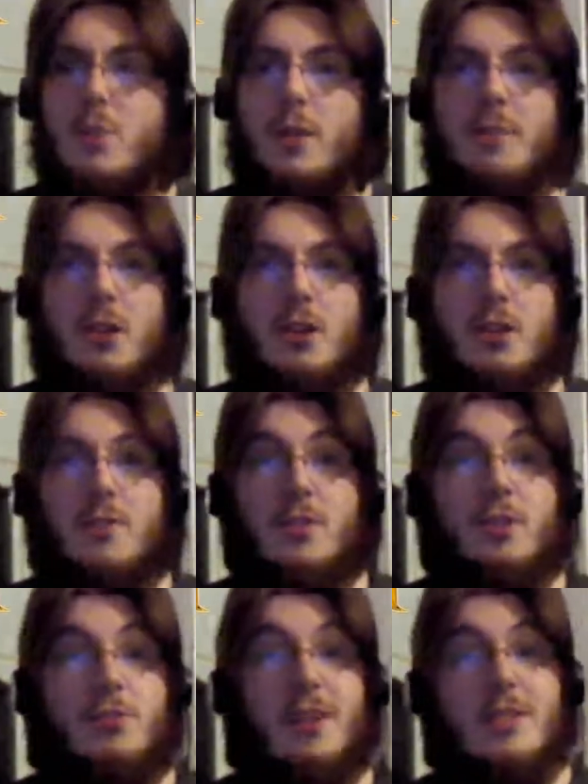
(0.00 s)
with because of
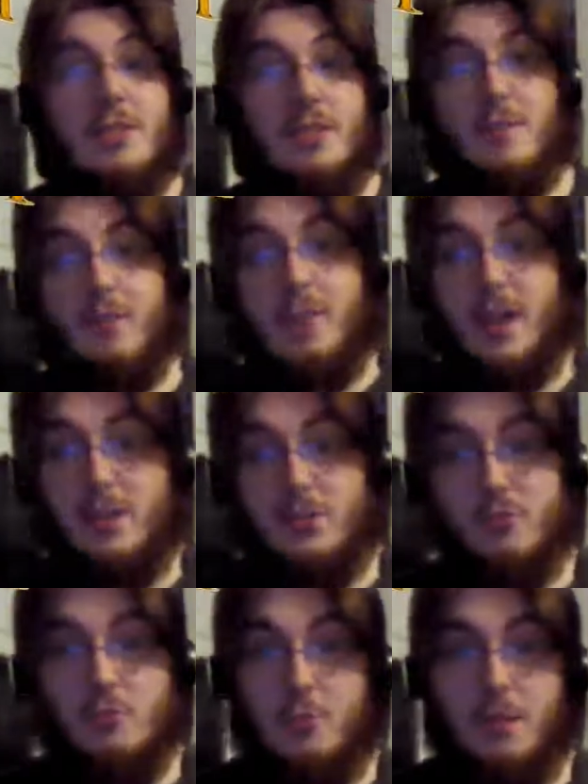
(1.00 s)
the Dresden
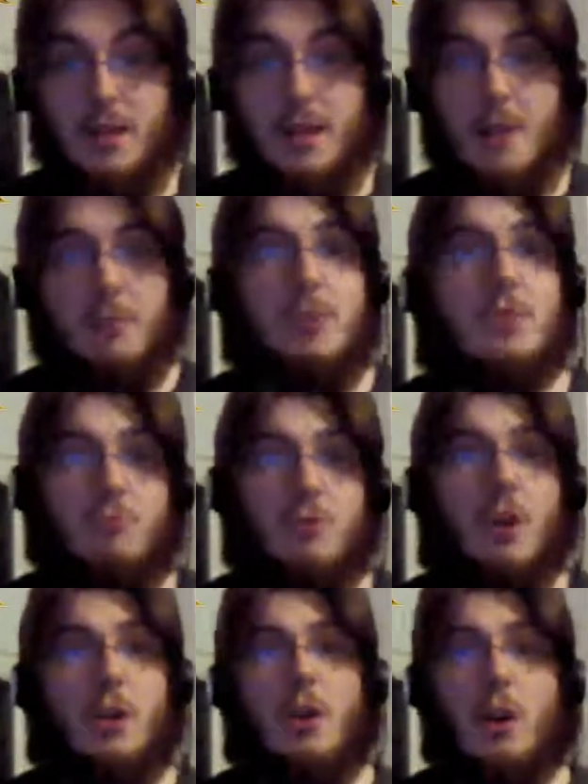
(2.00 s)
Files role-playing game, which is
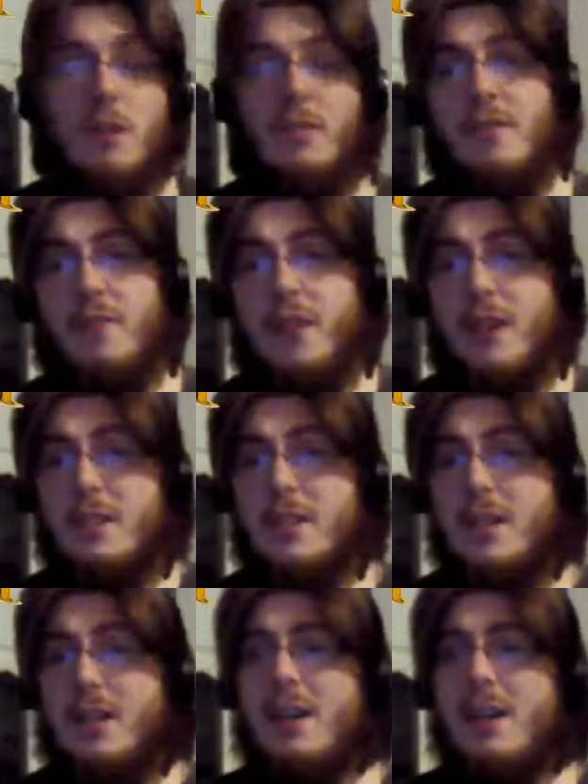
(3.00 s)
run on Fate.